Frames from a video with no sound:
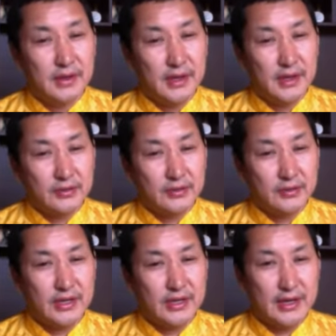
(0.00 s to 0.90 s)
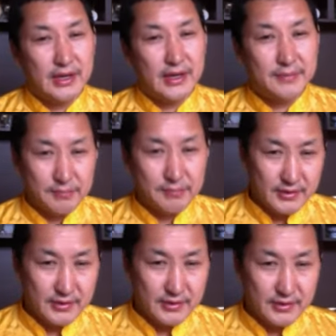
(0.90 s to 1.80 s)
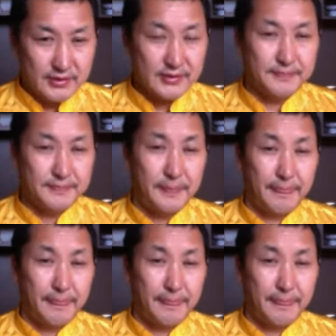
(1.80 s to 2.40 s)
And today I'm in Brussels.